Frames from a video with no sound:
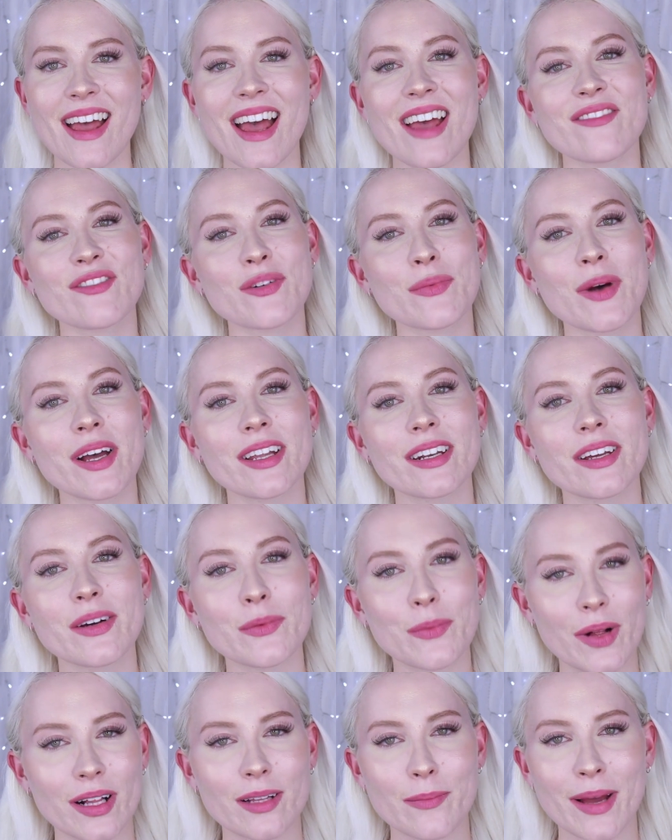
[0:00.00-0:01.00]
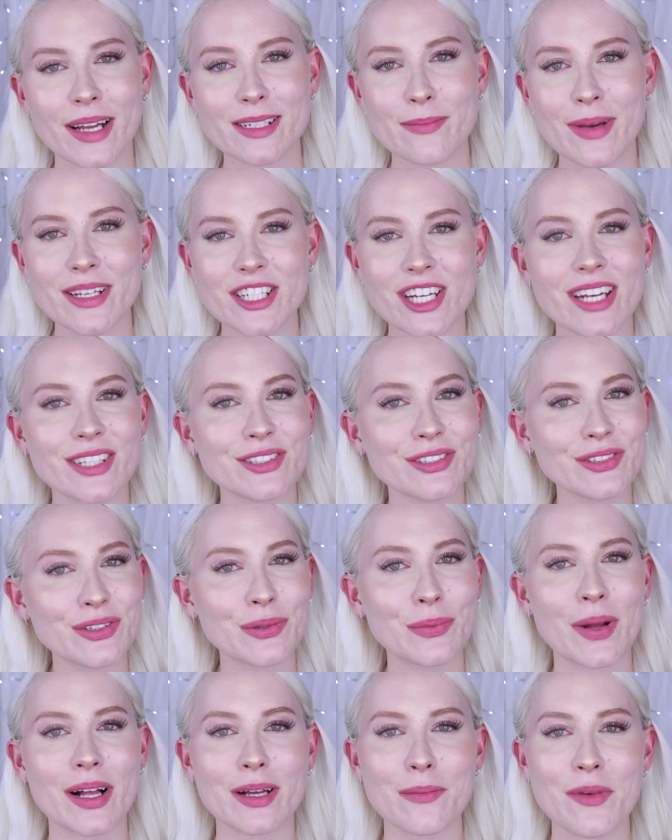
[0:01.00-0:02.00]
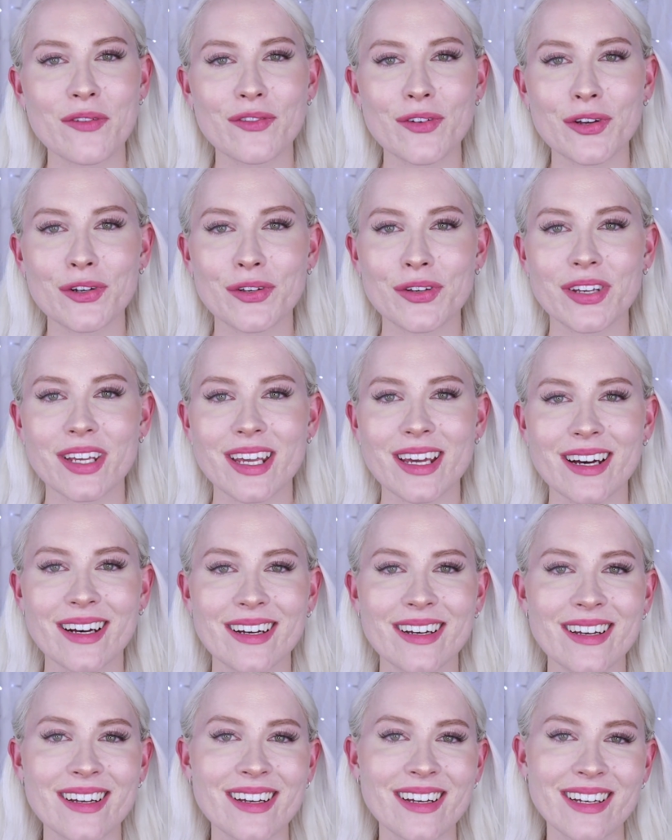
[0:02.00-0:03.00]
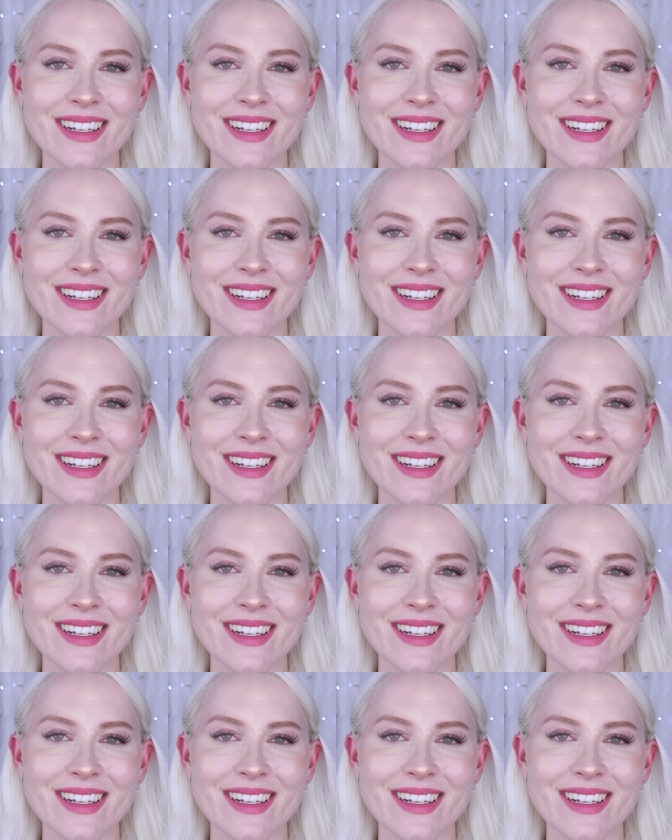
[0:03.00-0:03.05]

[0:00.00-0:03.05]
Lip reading: Hey everyone, welcome back to my channel, or welcome if you're new here.